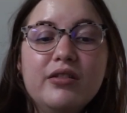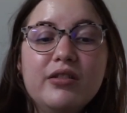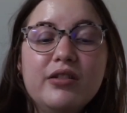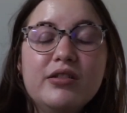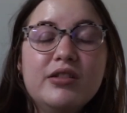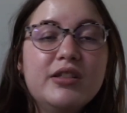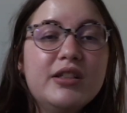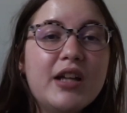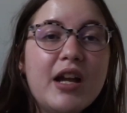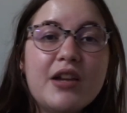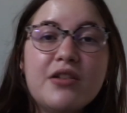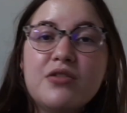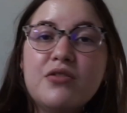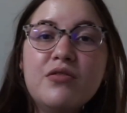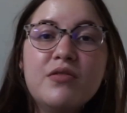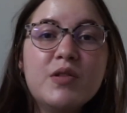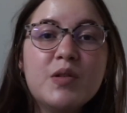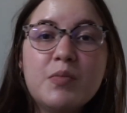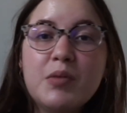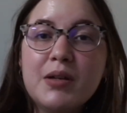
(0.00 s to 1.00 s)
see, I knew
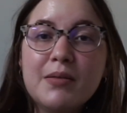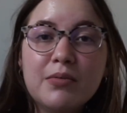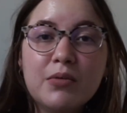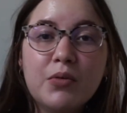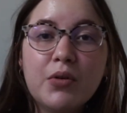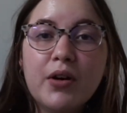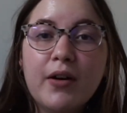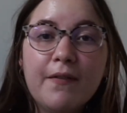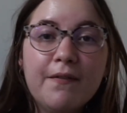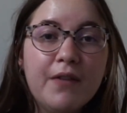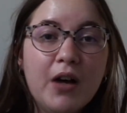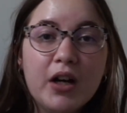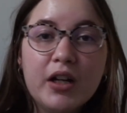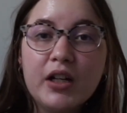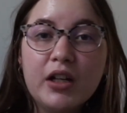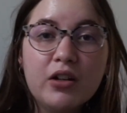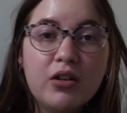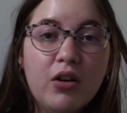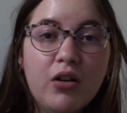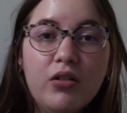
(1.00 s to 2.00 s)
these people were a
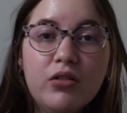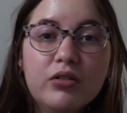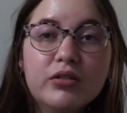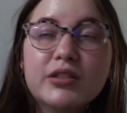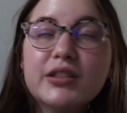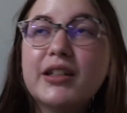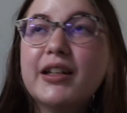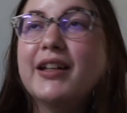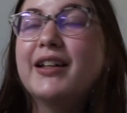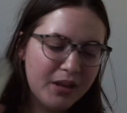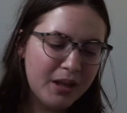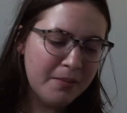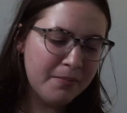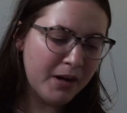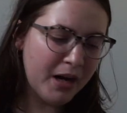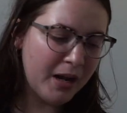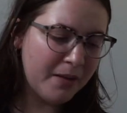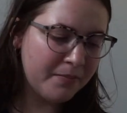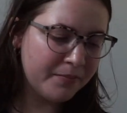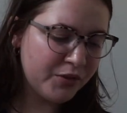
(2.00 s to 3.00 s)
cult,
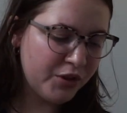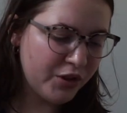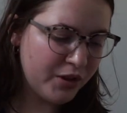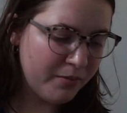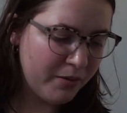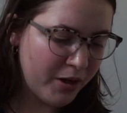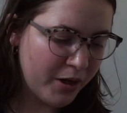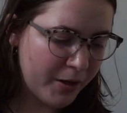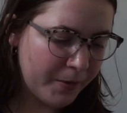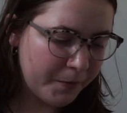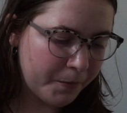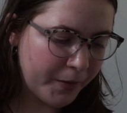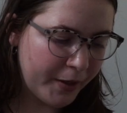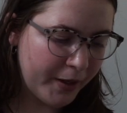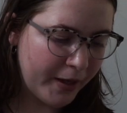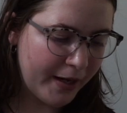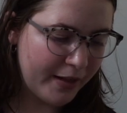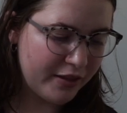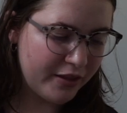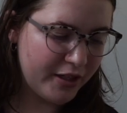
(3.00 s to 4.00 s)
but I'm to the part
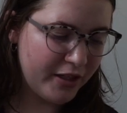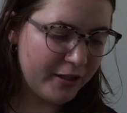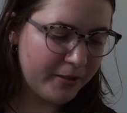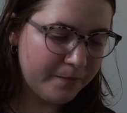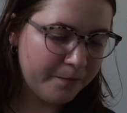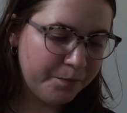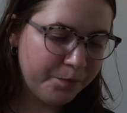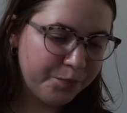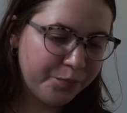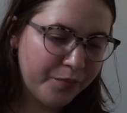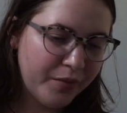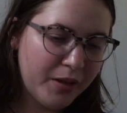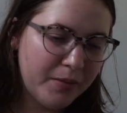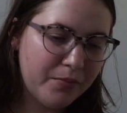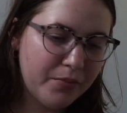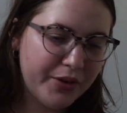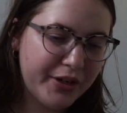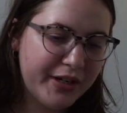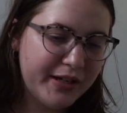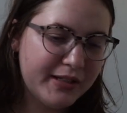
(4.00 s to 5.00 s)
where I think
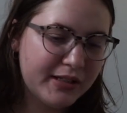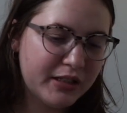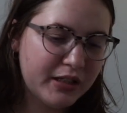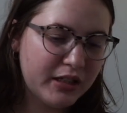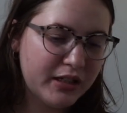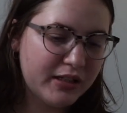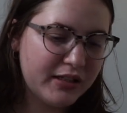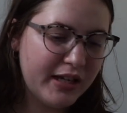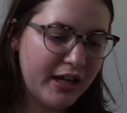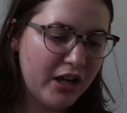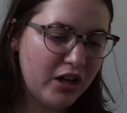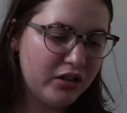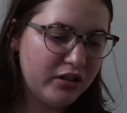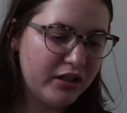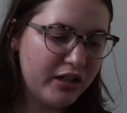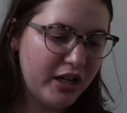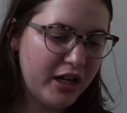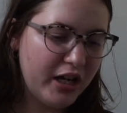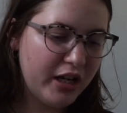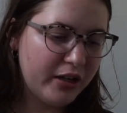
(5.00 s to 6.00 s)
Bree's gonna tell
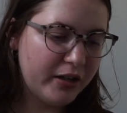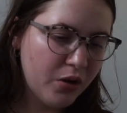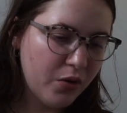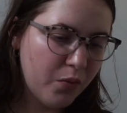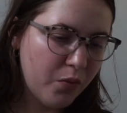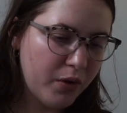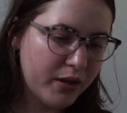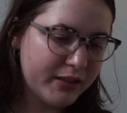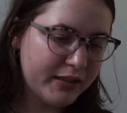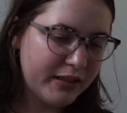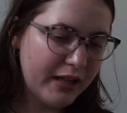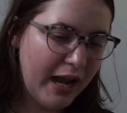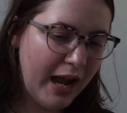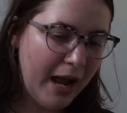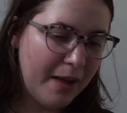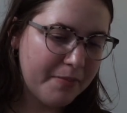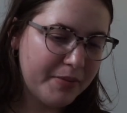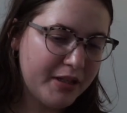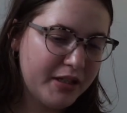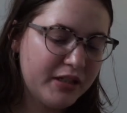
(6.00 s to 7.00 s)
Nick what
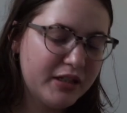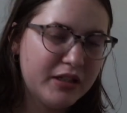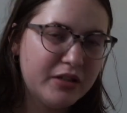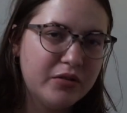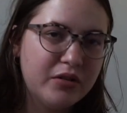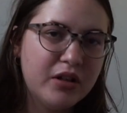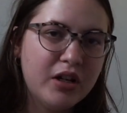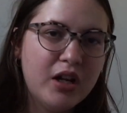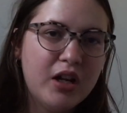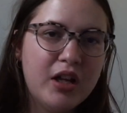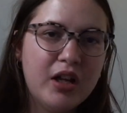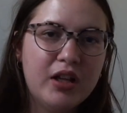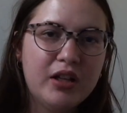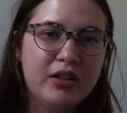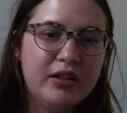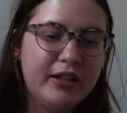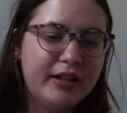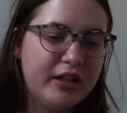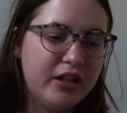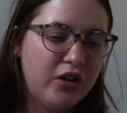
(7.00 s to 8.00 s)
happened and,
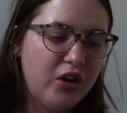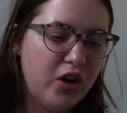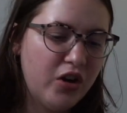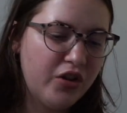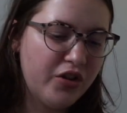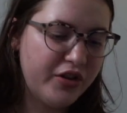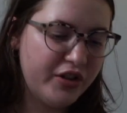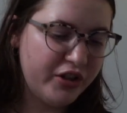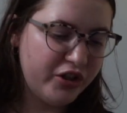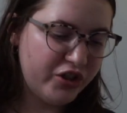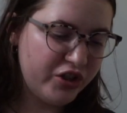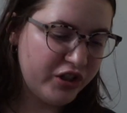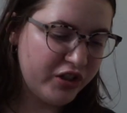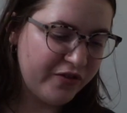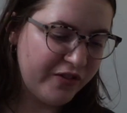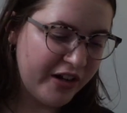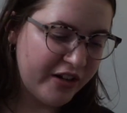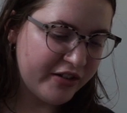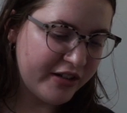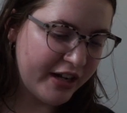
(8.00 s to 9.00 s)
like, all the things she's
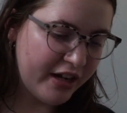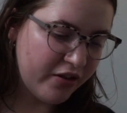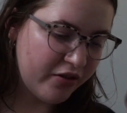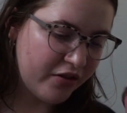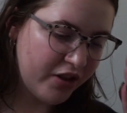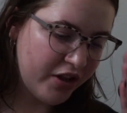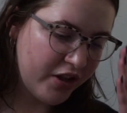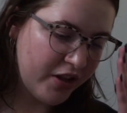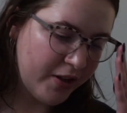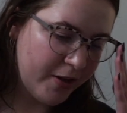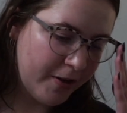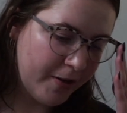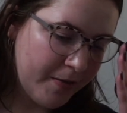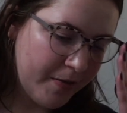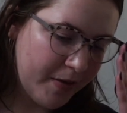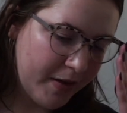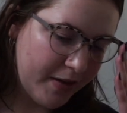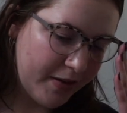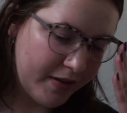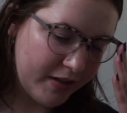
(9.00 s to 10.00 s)
found out,
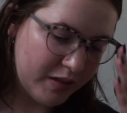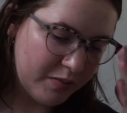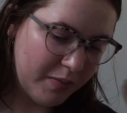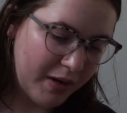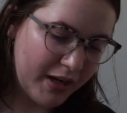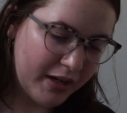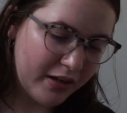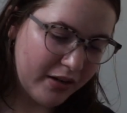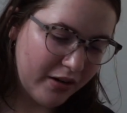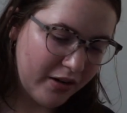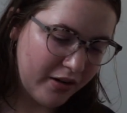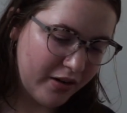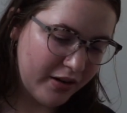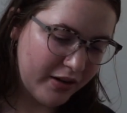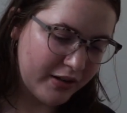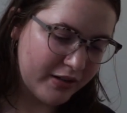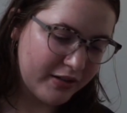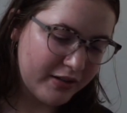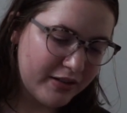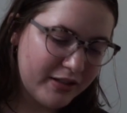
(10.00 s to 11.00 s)
and this might
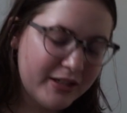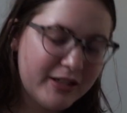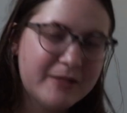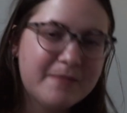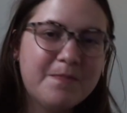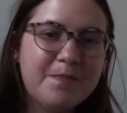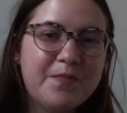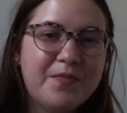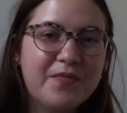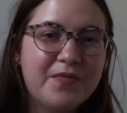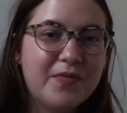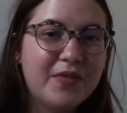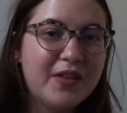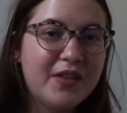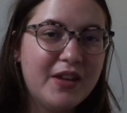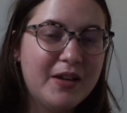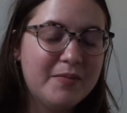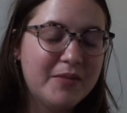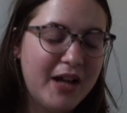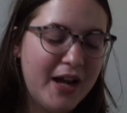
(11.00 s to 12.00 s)
cause
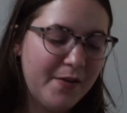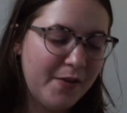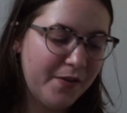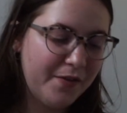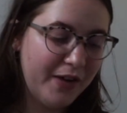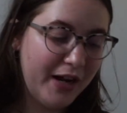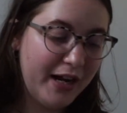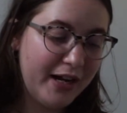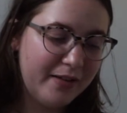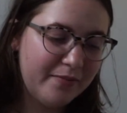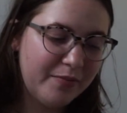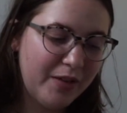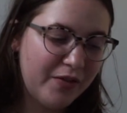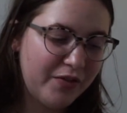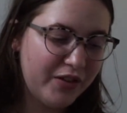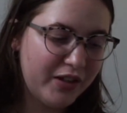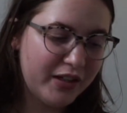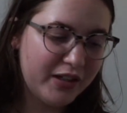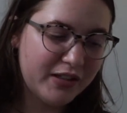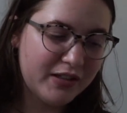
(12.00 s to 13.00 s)
them to have a fight. I
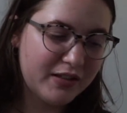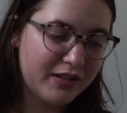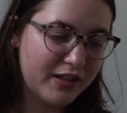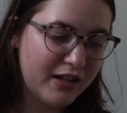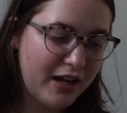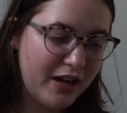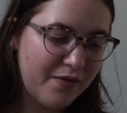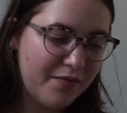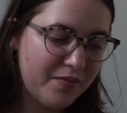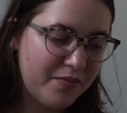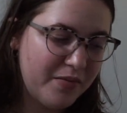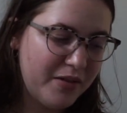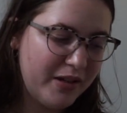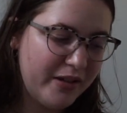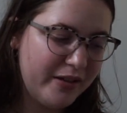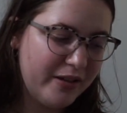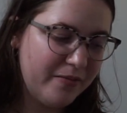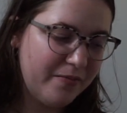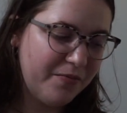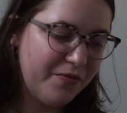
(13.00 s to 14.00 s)
feel like this is gonna have
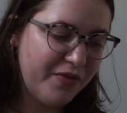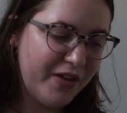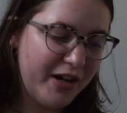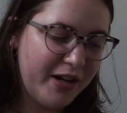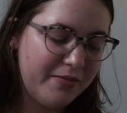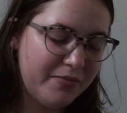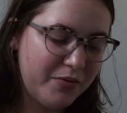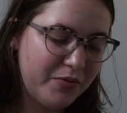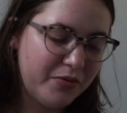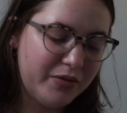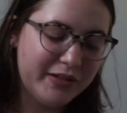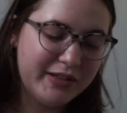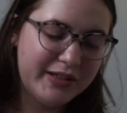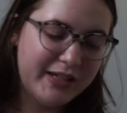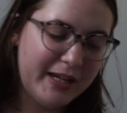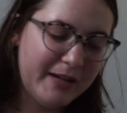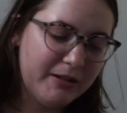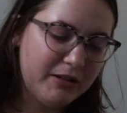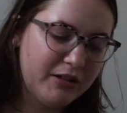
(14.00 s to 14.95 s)
make them fight, but we'll see.